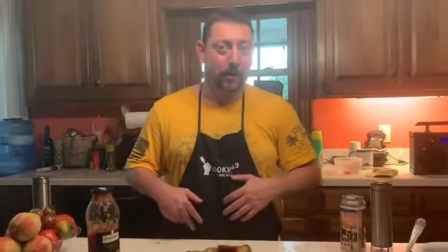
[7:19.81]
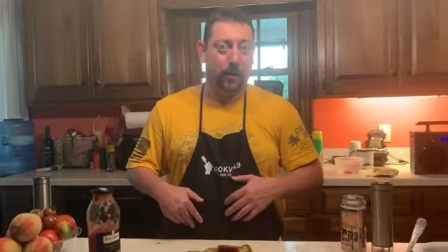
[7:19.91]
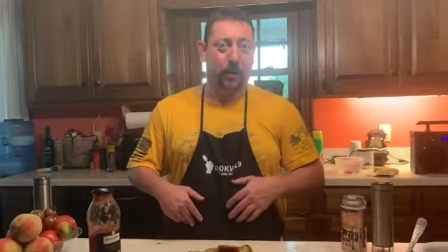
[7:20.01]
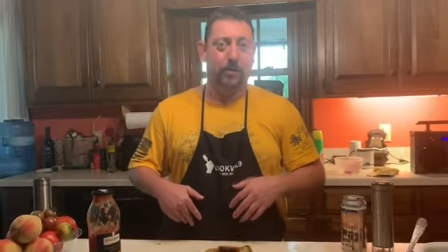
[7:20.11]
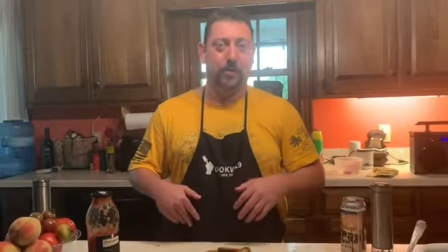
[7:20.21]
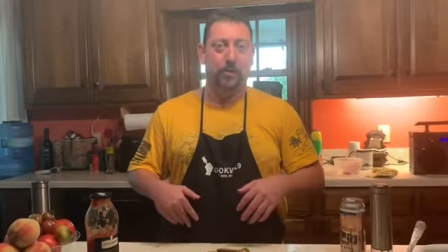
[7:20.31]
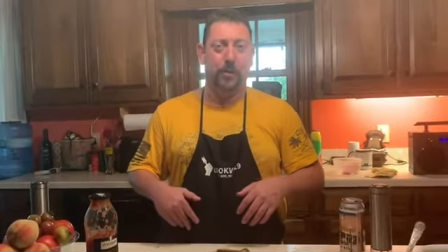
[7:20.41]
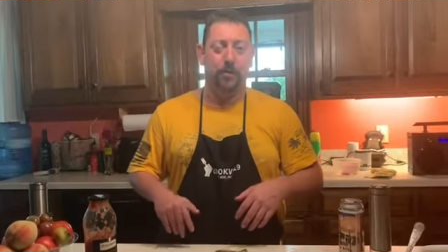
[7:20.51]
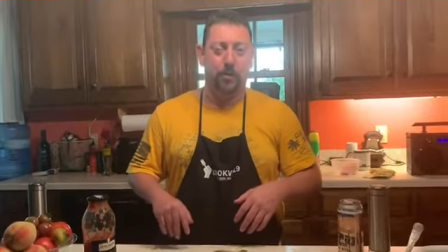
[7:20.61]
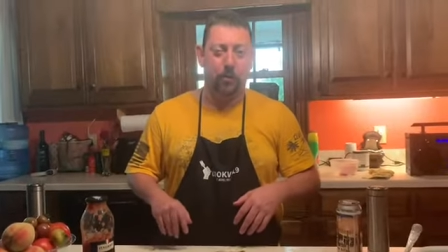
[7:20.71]
Like it's a
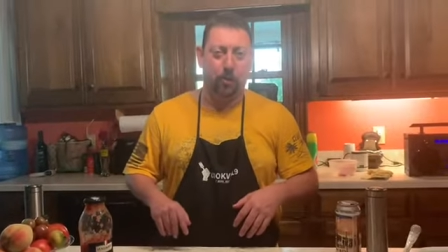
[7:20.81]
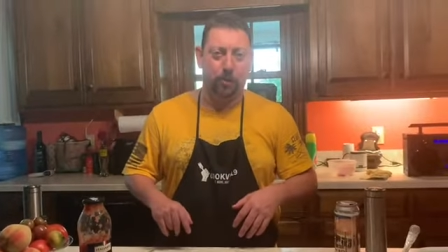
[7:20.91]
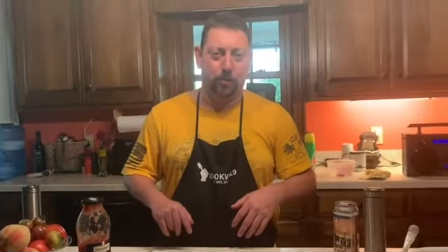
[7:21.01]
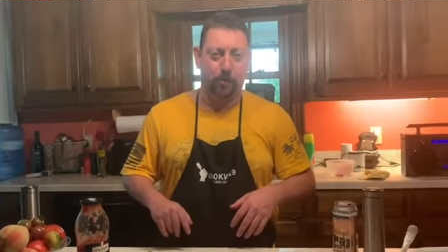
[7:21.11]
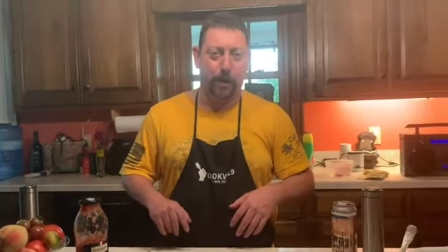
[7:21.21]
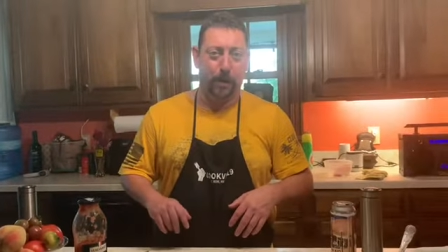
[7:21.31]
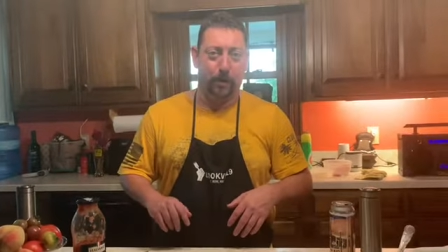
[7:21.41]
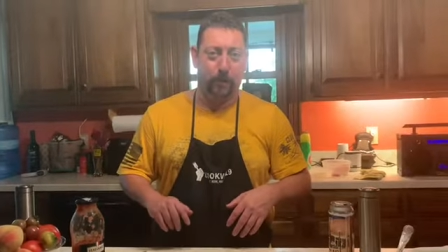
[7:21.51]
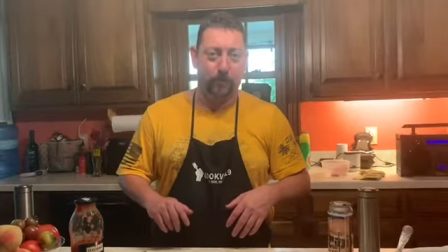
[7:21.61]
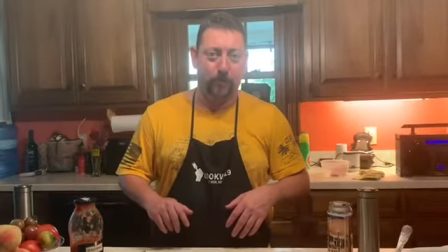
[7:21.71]
seven course meal.
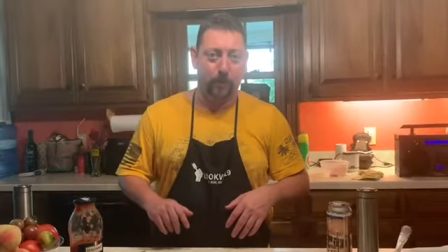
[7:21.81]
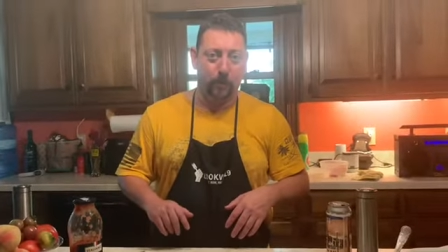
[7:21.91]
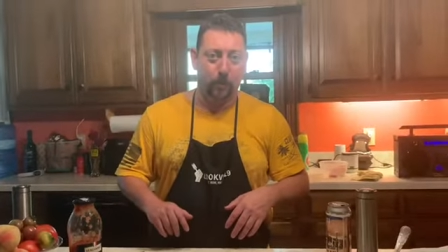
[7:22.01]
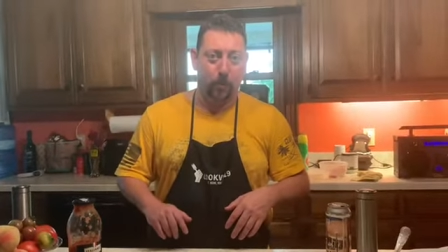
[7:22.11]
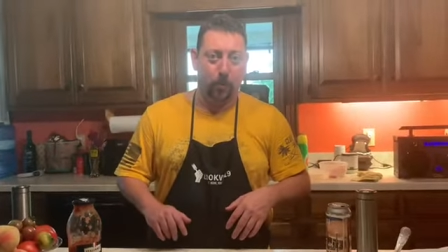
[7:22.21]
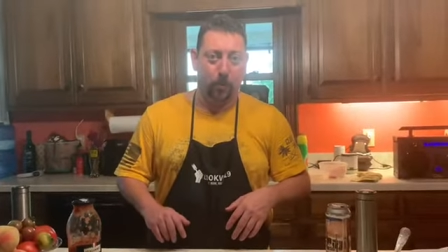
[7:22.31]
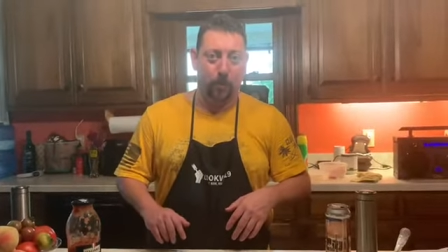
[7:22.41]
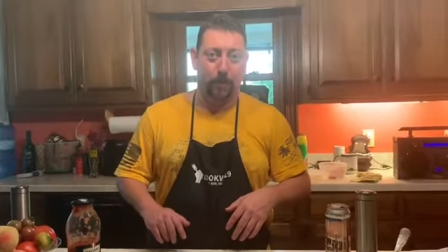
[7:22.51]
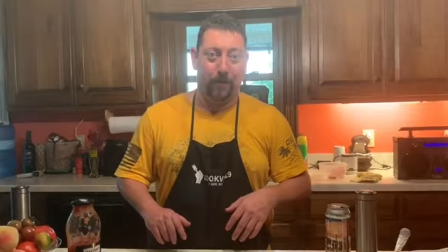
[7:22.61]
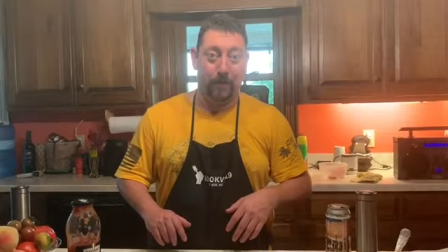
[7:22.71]

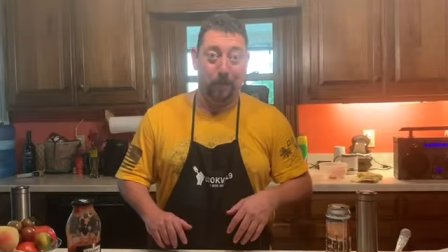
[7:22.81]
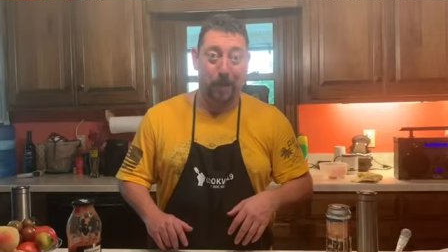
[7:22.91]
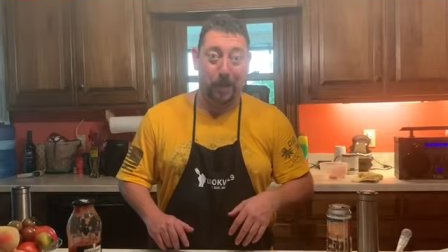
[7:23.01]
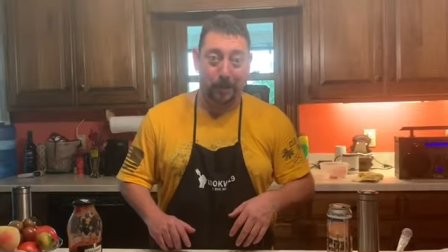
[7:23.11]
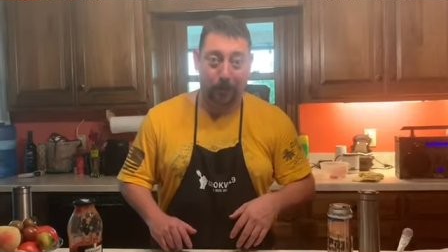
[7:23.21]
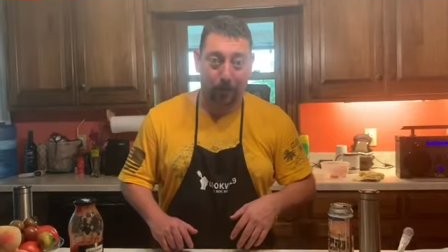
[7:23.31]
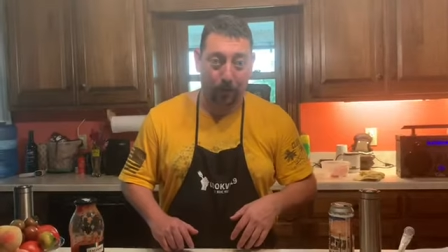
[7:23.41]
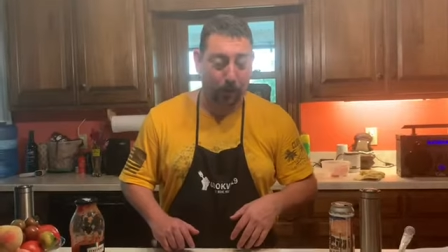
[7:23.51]
We're having meat.